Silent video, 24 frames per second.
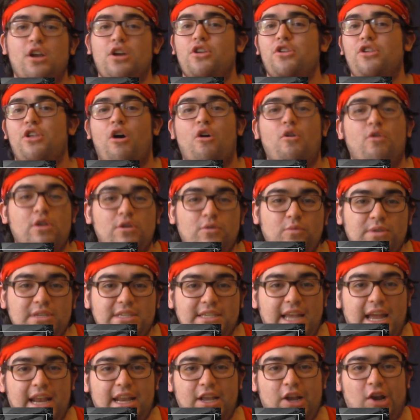No one was
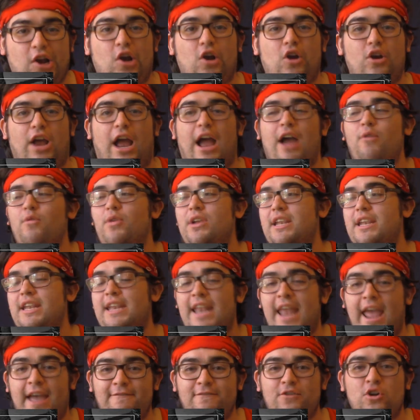getting hurt. I would
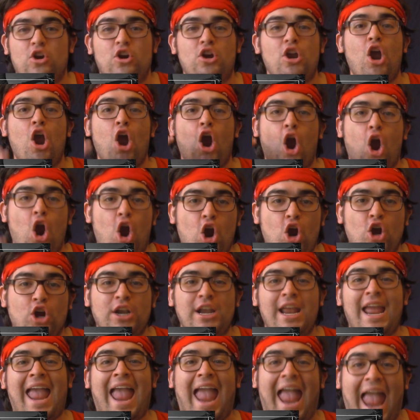never
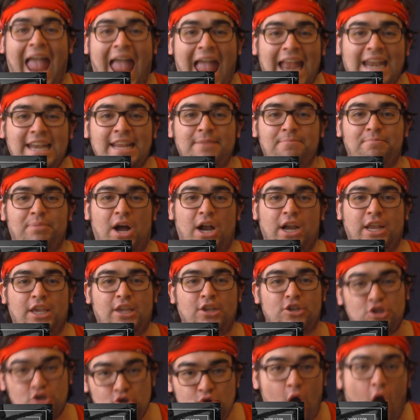hurt anybody.
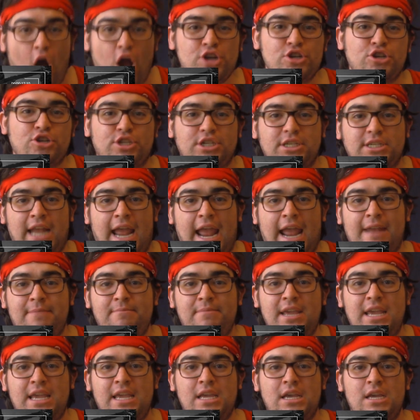Do you understand
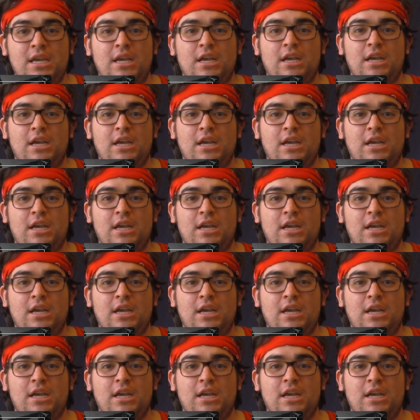me?